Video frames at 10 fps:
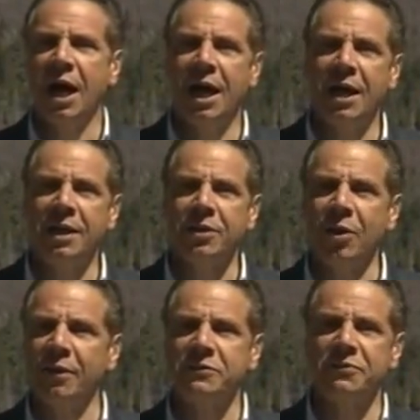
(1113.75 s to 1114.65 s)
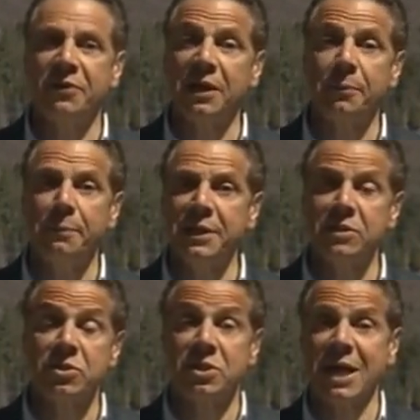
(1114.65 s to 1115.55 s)
You have development
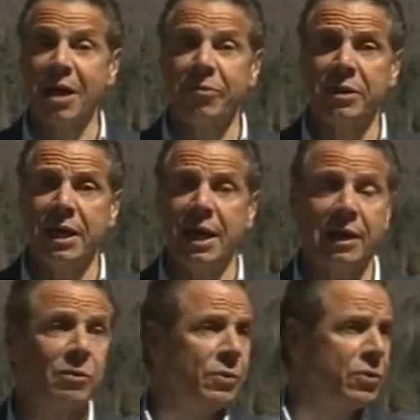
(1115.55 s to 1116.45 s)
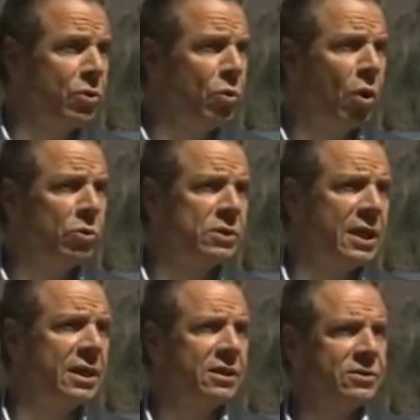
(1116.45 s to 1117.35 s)
in Saranac with new
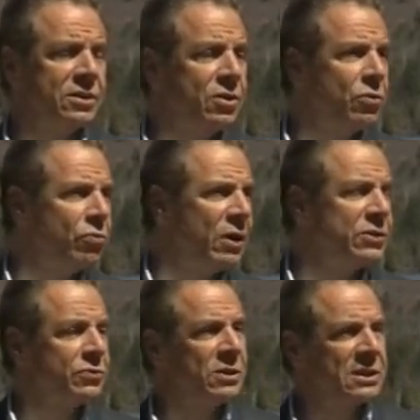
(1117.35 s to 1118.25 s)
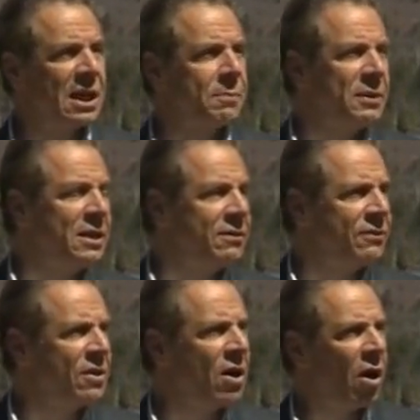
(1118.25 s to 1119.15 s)
hotels and new restaurants that I believe
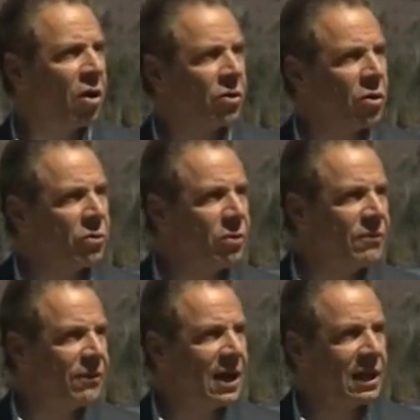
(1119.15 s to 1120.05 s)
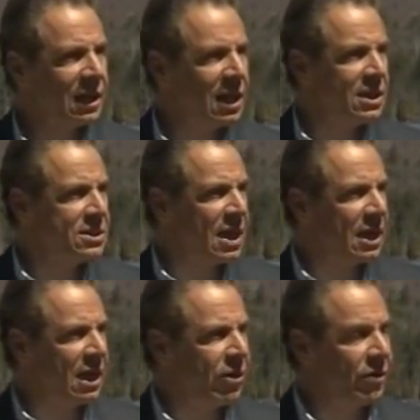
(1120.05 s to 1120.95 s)
are going to revitalize
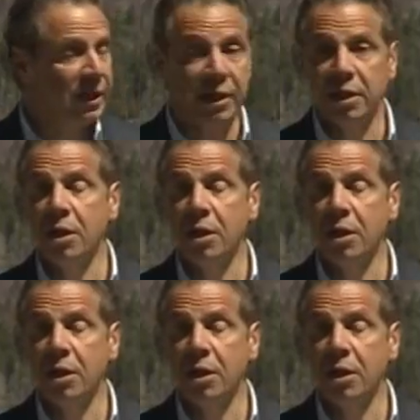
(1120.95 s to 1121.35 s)
that area.